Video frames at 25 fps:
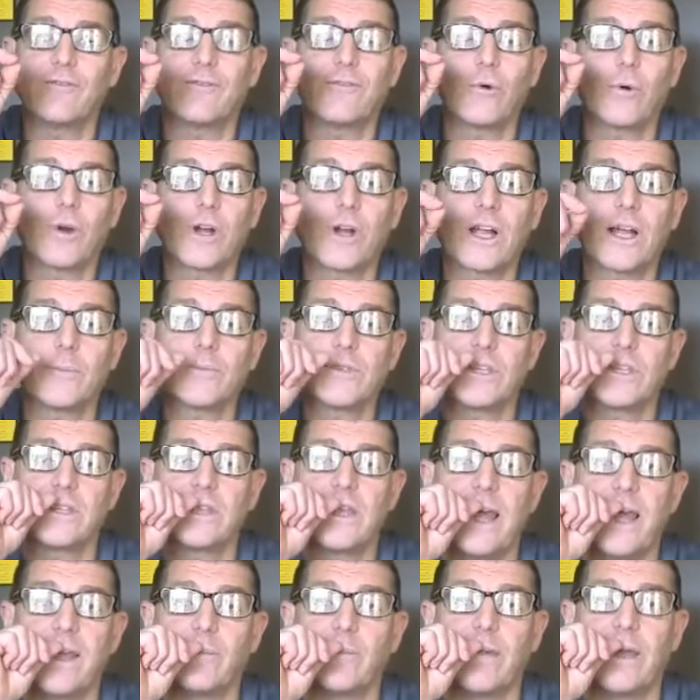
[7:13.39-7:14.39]
4 cups a
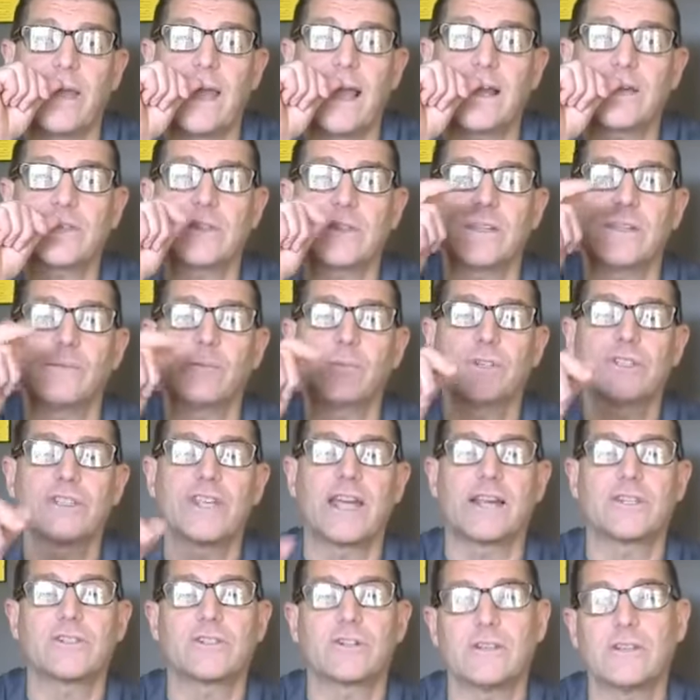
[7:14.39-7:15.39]
day may actually
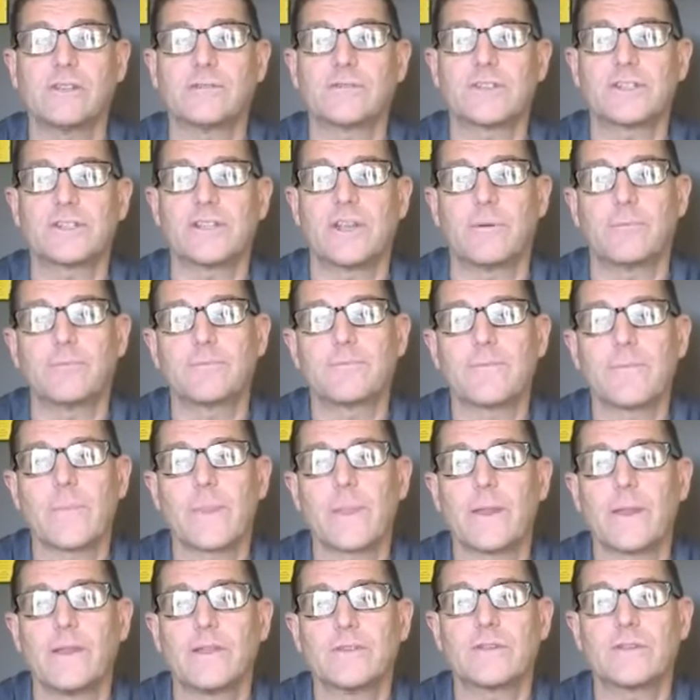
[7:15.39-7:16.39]
protect your liver some.
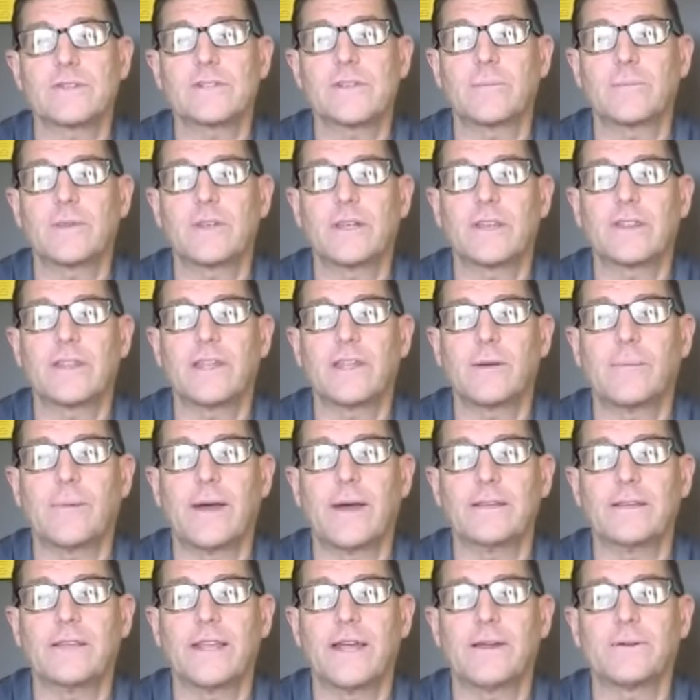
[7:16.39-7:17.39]
So something to think
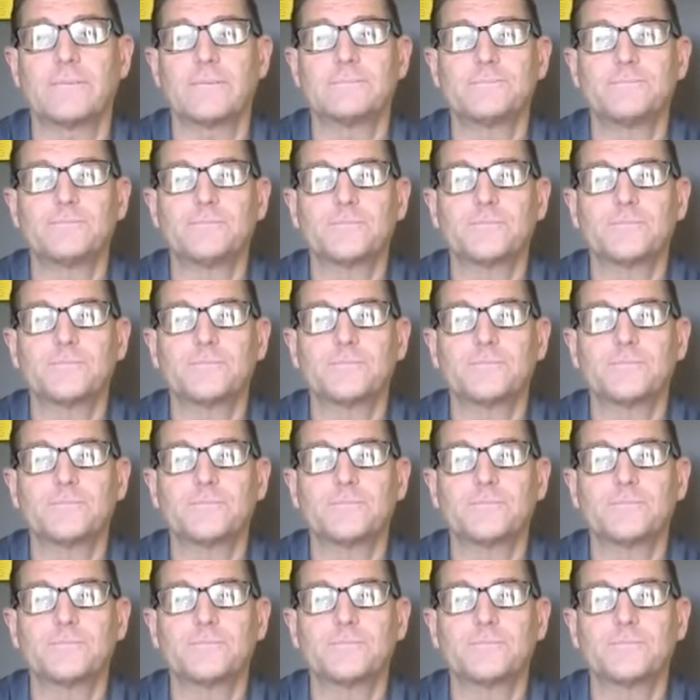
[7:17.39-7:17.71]
about there.